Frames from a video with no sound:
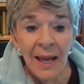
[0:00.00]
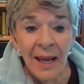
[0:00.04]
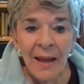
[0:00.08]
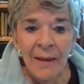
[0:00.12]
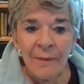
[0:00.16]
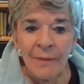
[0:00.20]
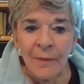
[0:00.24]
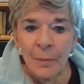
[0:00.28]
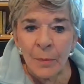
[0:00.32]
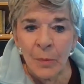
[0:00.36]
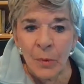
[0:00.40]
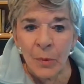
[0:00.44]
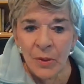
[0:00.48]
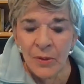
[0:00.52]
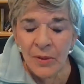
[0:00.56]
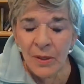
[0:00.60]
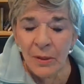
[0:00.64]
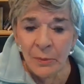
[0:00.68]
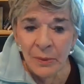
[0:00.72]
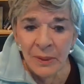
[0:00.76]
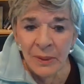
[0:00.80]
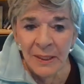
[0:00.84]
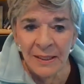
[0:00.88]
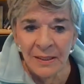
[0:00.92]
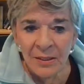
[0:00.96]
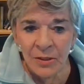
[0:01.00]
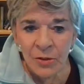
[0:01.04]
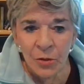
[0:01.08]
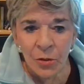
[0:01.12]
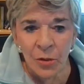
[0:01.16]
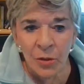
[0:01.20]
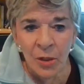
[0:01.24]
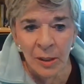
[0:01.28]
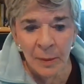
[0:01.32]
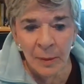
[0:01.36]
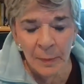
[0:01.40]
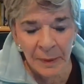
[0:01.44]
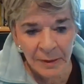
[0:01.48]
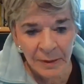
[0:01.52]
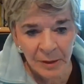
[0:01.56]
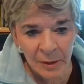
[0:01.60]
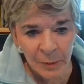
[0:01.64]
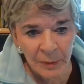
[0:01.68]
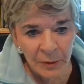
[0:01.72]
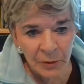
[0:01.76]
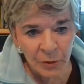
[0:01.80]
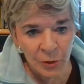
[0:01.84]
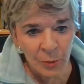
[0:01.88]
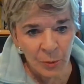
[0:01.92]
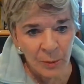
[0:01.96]
and the more that we get to talk about
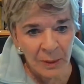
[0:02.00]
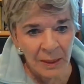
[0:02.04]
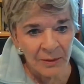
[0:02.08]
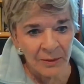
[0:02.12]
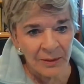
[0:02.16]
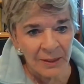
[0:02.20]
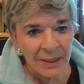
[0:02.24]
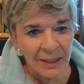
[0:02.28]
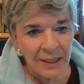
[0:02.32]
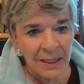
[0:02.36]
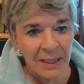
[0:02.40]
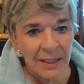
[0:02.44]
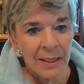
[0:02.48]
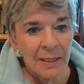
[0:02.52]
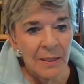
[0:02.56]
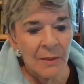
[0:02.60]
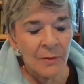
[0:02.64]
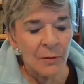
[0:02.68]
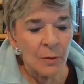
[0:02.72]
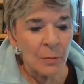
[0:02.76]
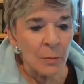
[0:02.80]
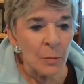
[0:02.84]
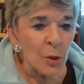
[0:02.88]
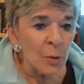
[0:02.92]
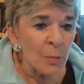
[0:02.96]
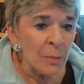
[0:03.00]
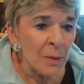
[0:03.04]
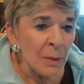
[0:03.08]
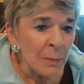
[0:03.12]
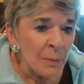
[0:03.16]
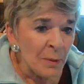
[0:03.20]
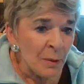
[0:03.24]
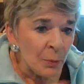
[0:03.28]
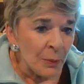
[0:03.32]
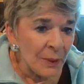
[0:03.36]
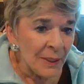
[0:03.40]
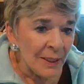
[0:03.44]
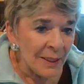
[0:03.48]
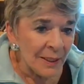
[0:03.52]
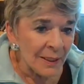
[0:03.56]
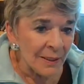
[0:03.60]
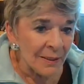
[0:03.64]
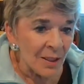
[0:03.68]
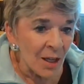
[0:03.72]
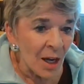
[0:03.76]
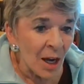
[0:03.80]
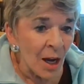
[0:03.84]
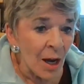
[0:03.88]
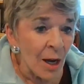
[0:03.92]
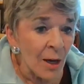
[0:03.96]
spirituality, the more maybe we can
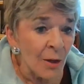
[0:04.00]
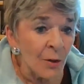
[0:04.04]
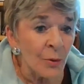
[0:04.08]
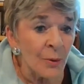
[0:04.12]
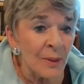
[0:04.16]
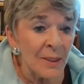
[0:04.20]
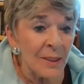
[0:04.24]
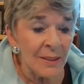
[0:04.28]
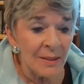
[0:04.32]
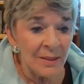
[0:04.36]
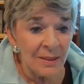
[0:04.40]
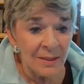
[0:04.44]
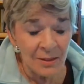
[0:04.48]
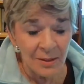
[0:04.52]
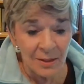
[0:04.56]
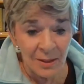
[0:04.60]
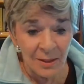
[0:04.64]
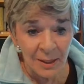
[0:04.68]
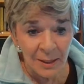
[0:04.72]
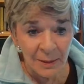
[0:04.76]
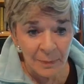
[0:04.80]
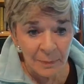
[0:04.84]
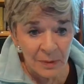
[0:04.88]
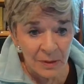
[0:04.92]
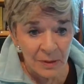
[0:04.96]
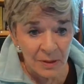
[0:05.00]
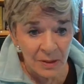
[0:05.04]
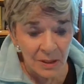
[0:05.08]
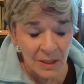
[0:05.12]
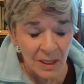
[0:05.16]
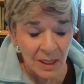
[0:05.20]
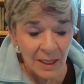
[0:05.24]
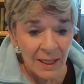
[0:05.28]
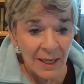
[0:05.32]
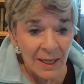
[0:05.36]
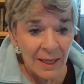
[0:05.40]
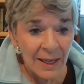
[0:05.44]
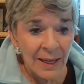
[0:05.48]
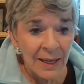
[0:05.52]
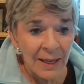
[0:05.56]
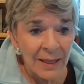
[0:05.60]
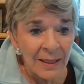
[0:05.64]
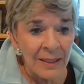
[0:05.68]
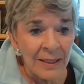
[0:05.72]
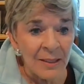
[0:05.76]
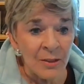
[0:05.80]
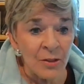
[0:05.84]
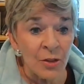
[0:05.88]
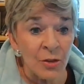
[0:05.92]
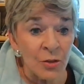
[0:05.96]
congregate these names
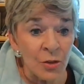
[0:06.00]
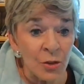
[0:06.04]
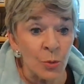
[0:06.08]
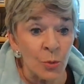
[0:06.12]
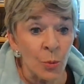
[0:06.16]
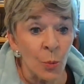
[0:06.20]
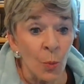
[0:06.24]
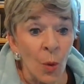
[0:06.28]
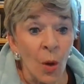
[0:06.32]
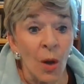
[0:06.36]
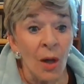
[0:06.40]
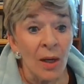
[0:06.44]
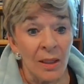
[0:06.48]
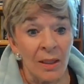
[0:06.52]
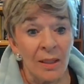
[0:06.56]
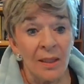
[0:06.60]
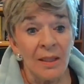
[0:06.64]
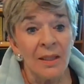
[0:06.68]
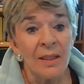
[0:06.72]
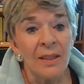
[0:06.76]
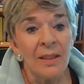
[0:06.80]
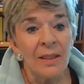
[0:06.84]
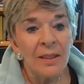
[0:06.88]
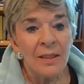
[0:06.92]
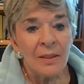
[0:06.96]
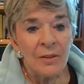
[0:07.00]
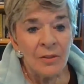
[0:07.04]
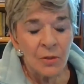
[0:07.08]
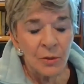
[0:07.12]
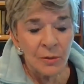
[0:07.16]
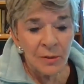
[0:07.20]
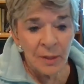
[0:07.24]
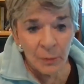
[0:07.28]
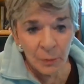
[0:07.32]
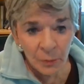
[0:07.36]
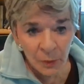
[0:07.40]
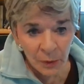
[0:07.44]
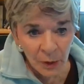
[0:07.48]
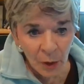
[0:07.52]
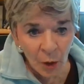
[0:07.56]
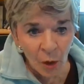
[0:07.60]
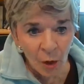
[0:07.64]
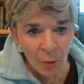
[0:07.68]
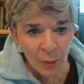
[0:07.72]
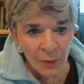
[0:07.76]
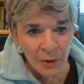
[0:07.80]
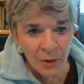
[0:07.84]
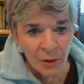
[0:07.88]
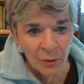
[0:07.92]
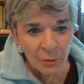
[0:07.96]
into just one so that we
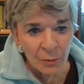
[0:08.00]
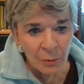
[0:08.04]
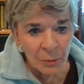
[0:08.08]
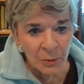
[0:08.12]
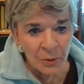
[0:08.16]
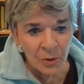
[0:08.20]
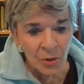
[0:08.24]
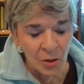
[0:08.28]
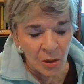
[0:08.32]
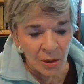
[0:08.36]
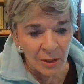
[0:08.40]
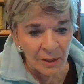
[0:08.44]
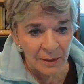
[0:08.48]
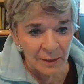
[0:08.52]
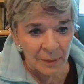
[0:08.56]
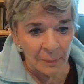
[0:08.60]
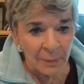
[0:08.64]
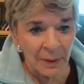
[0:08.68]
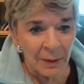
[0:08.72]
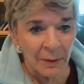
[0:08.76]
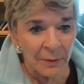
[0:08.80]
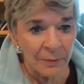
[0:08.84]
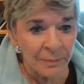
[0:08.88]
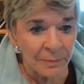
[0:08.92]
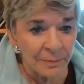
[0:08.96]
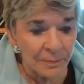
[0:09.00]
all would know what we're talking about.